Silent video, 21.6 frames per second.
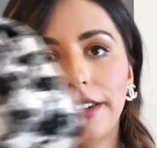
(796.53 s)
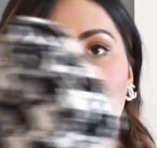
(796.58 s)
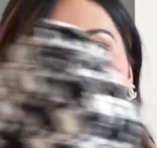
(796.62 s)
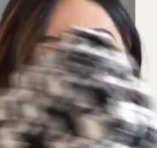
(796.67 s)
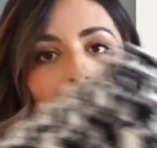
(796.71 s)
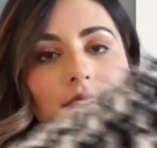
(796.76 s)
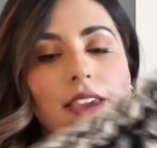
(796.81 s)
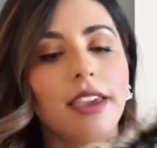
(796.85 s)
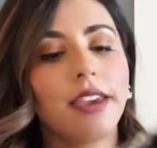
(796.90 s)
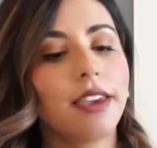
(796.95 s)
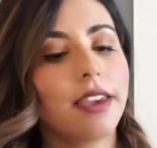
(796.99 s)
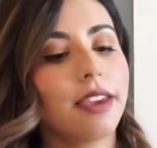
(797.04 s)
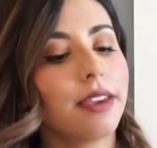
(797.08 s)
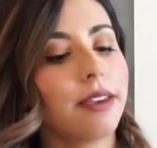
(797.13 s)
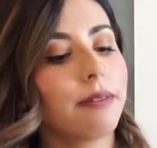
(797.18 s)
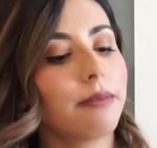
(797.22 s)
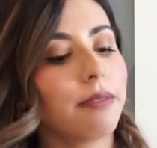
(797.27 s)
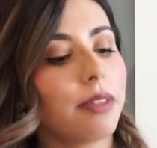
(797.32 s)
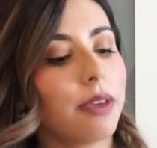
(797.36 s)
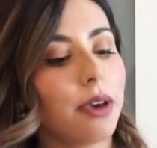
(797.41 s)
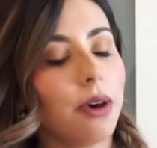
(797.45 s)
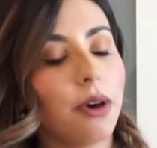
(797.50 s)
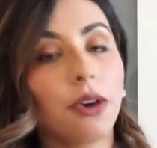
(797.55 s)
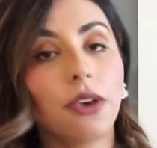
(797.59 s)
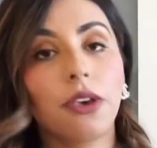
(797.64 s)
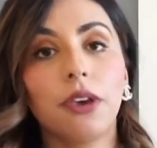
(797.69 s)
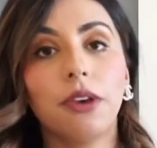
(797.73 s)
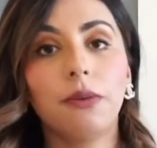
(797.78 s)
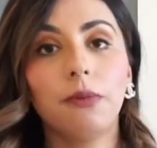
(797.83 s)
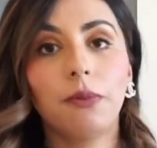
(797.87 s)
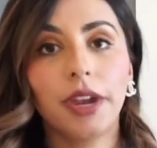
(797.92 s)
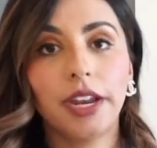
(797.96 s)
I think a
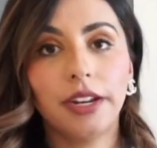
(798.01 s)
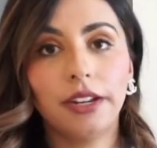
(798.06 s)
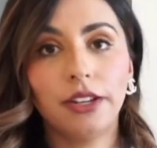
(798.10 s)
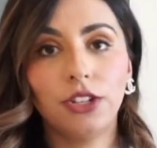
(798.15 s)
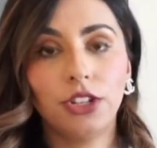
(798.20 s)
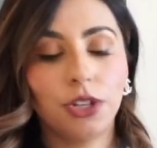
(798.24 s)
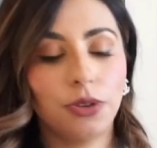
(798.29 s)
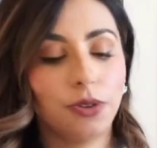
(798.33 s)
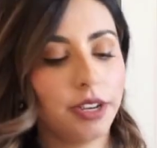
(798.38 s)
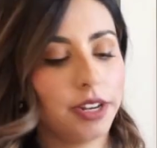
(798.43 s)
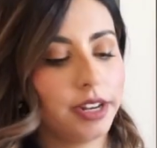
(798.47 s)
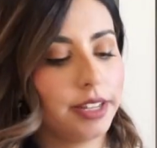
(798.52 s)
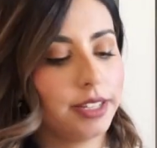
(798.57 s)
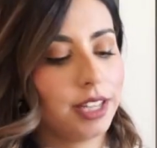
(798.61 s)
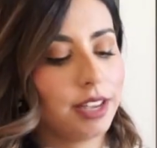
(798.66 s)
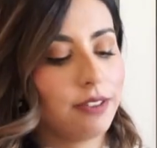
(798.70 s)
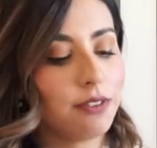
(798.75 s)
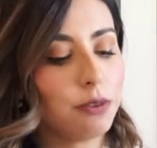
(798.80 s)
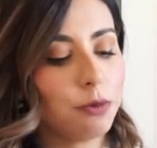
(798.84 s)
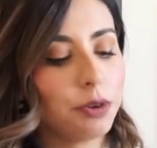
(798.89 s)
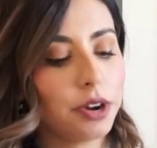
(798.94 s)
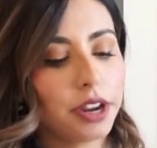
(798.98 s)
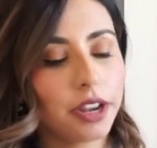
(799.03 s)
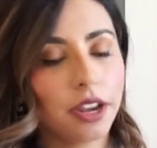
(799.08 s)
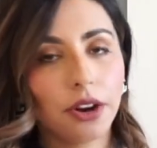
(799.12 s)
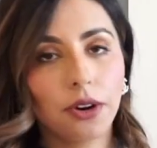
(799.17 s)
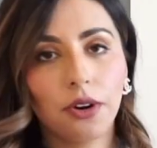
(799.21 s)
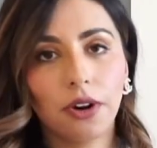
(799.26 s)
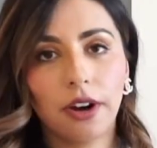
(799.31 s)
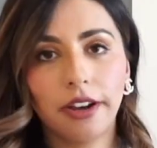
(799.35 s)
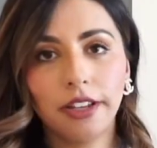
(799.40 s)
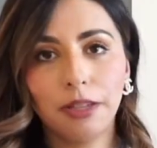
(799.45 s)
good way to do it is even wearing it
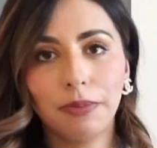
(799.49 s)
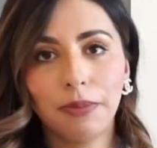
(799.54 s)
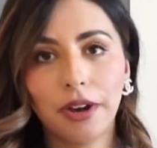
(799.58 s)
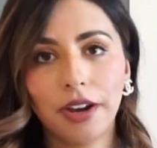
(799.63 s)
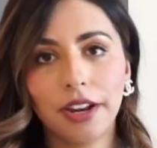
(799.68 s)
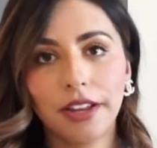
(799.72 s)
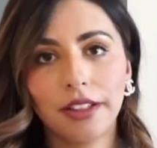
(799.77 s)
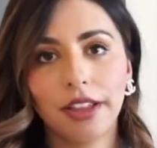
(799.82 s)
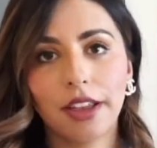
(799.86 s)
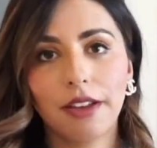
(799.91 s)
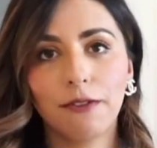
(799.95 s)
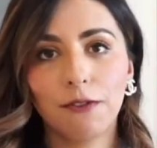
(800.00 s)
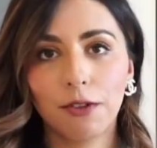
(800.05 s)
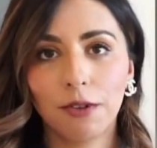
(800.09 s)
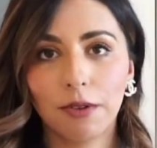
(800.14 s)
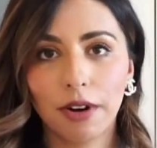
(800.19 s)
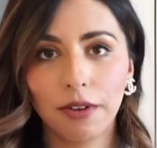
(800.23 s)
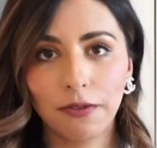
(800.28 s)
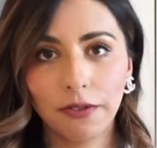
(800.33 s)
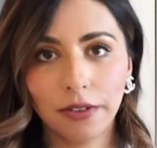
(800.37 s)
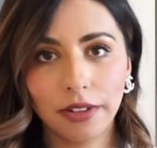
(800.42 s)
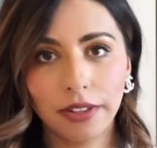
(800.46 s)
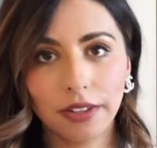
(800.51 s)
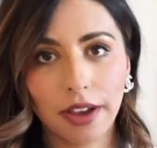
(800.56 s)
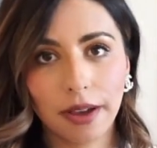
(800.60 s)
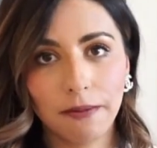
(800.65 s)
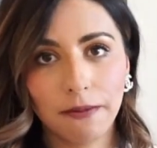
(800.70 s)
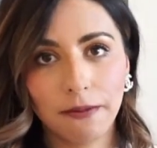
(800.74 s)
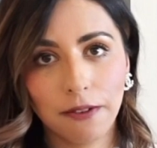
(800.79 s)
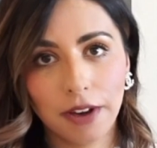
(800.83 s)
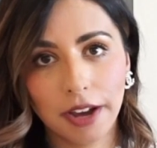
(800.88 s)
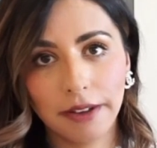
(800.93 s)
crossbody. Like for reference,
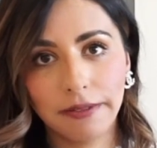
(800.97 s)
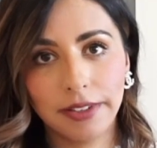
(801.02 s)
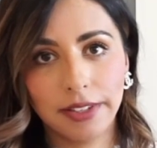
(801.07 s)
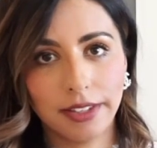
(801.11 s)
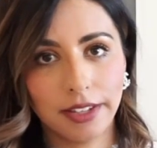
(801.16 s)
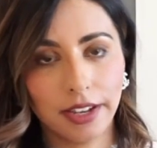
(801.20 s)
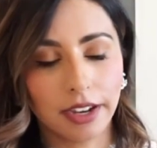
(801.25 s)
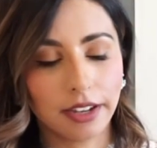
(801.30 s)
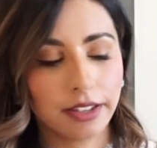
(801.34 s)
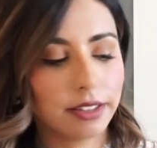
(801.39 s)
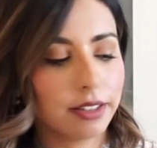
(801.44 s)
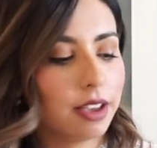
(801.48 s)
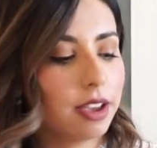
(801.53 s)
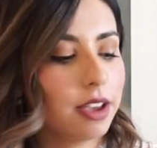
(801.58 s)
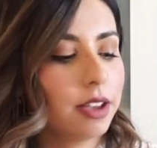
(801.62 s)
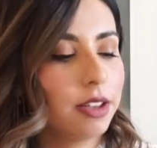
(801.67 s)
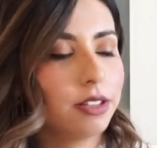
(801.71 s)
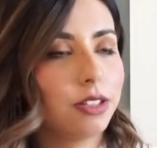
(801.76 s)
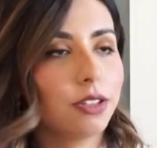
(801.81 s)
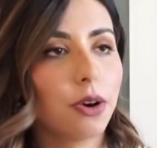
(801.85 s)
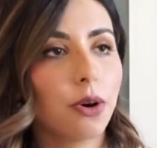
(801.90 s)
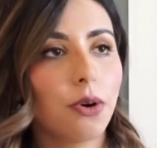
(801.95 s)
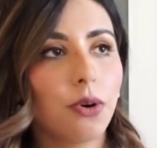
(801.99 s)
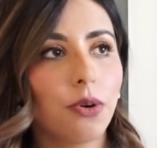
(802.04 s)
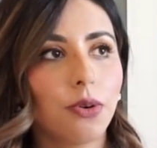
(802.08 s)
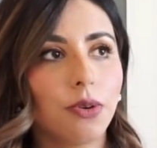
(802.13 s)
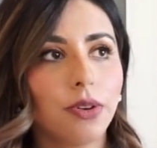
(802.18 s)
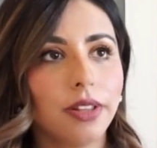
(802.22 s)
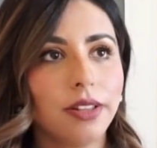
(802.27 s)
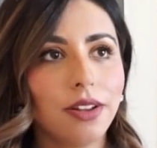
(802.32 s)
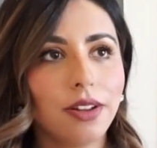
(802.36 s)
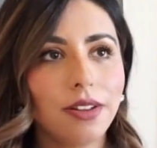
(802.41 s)
I'm 5'6",
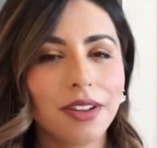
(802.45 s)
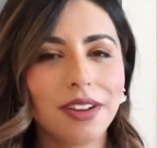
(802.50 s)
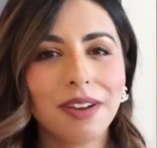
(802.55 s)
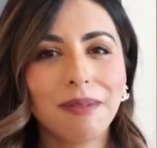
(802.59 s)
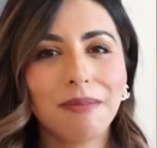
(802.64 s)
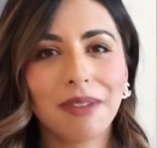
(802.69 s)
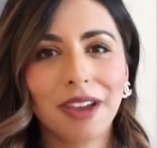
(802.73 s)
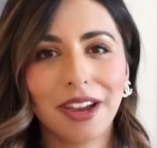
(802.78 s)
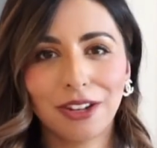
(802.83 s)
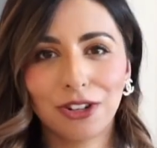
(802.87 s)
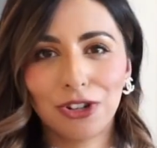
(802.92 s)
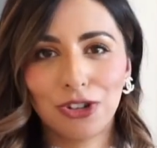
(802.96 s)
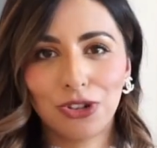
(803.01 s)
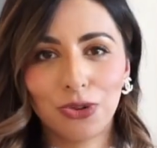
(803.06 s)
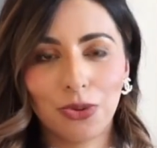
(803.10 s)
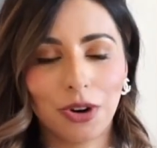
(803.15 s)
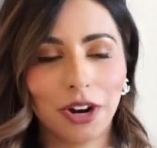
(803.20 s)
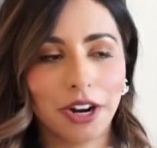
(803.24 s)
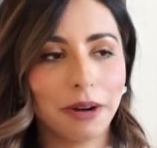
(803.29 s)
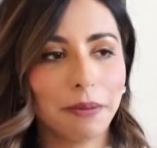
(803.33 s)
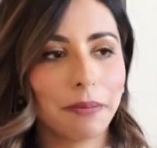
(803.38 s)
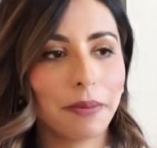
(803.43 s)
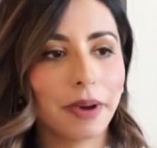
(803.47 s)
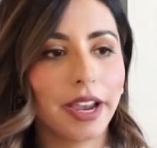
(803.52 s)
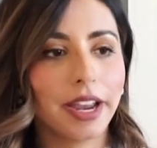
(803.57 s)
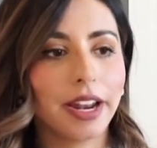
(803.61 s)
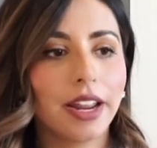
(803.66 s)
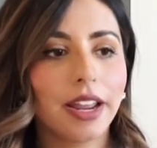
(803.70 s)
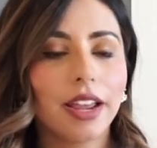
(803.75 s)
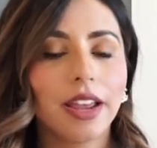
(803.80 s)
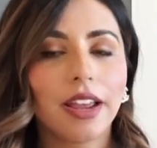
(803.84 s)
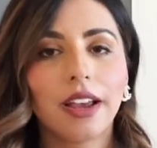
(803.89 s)
so it's not like I'm that short,
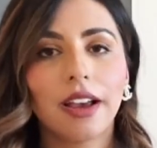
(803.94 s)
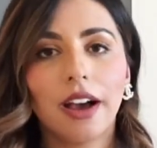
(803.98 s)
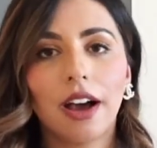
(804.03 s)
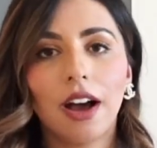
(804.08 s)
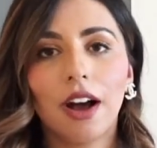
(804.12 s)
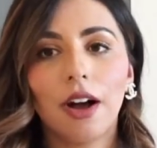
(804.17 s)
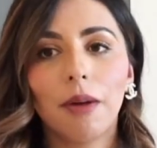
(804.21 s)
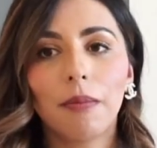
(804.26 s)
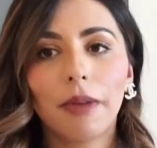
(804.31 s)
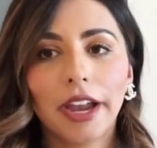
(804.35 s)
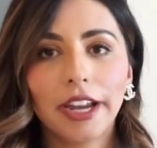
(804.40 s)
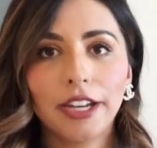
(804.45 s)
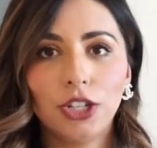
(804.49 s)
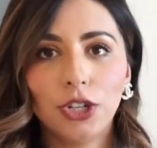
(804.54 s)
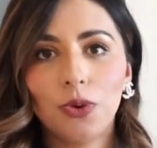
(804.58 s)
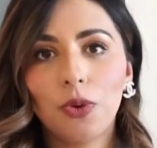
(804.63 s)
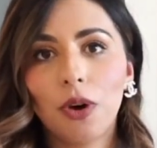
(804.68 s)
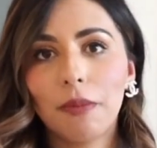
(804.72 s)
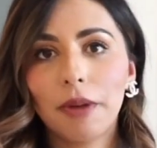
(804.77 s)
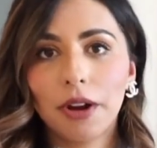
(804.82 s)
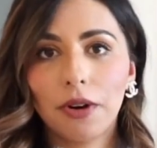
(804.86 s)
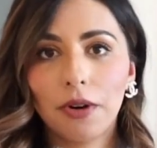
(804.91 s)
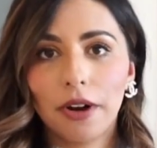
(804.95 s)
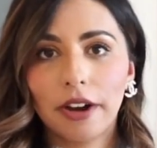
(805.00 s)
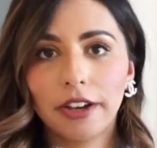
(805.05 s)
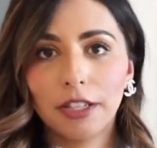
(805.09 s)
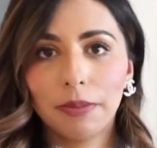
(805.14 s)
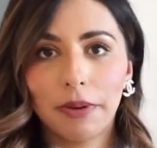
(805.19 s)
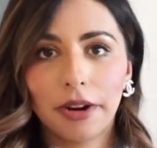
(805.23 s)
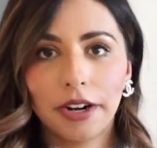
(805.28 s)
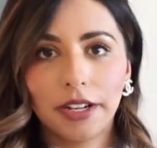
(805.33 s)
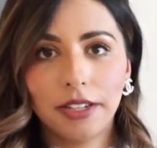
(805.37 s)
but I do want my
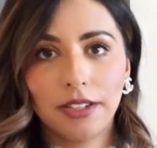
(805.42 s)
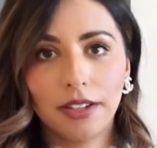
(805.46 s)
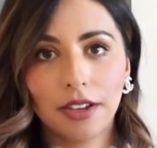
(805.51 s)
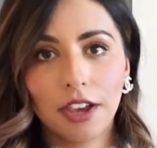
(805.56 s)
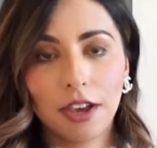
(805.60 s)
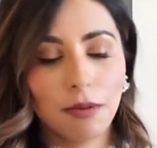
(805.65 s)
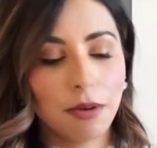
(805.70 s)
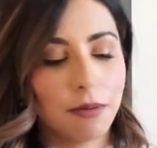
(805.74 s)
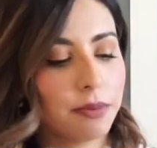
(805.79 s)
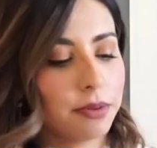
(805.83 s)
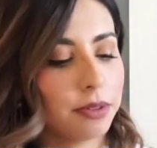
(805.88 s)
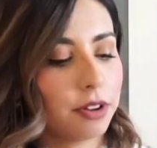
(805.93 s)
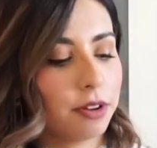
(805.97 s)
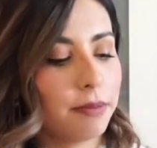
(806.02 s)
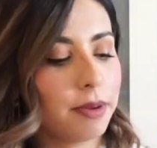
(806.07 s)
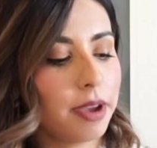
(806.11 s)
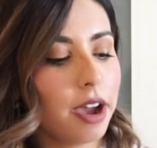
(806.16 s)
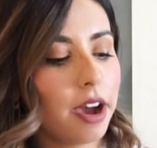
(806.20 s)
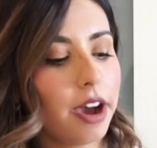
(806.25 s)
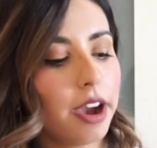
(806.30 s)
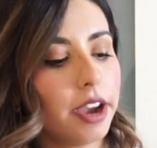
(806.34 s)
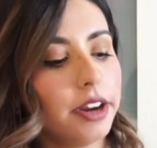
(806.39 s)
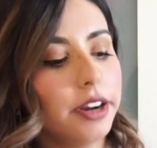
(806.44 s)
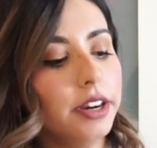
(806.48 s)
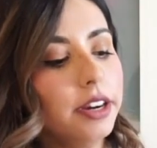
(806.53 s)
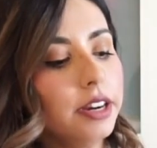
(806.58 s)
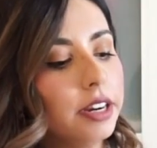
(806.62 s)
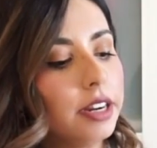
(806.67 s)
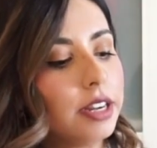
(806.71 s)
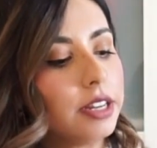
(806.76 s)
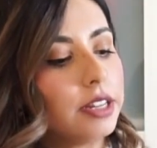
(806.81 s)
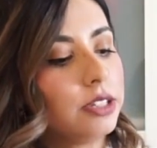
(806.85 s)
crossbodies to come up a little bit
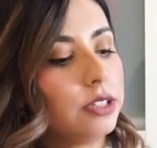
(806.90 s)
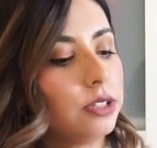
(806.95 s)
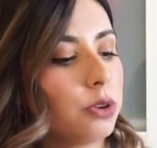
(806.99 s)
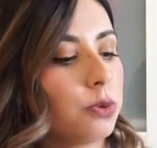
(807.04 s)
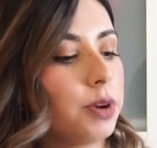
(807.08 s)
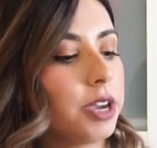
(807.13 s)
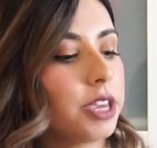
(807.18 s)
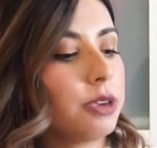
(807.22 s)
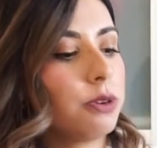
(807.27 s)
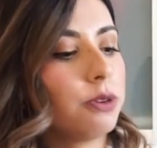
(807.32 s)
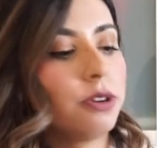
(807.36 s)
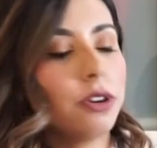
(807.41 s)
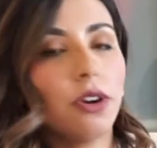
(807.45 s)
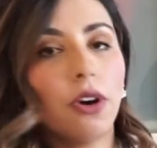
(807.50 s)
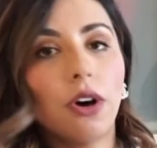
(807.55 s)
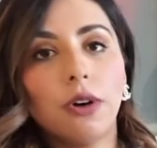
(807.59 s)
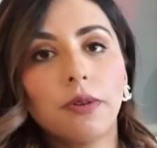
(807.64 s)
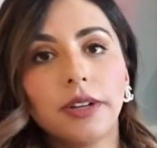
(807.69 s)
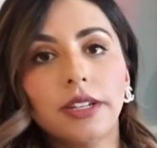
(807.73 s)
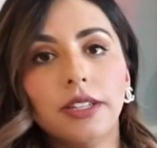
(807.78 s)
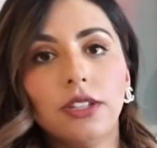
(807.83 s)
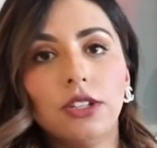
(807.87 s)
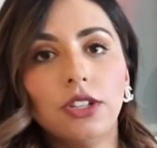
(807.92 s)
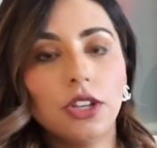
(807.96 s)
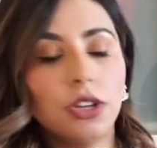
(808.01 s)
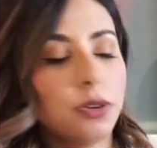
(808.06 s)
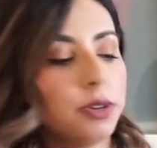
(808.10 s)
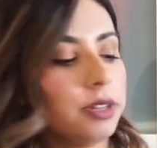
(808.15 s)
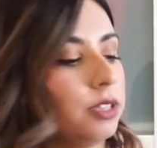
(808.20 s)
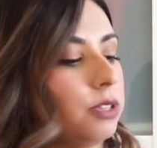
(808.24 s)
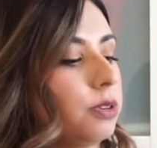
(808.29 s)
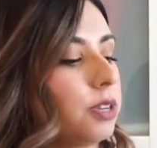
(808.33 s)
higher. So what you could always
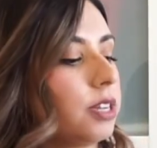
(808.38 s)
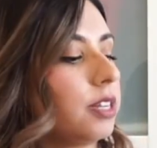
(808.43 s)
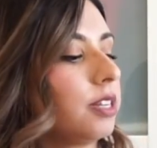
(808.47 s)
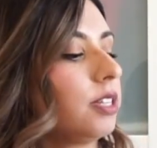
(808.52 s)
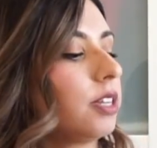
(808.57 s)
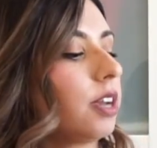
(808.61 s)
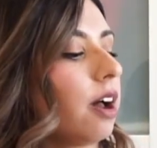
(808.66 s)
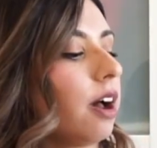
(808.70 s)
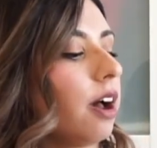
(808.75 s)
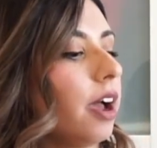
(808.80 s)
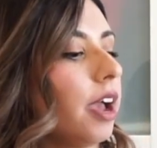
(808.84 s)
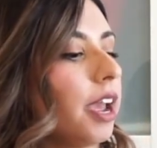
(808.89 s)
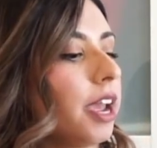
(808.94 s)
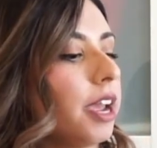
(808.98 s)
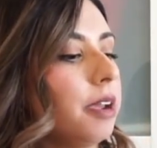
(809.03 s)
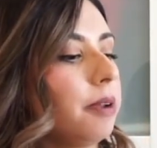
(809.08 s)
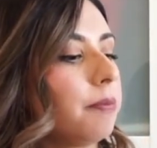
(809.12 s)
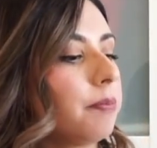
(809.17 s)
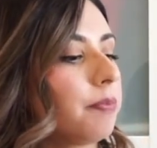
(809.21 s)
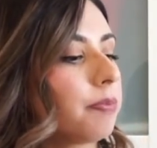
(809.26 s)
do is you can tie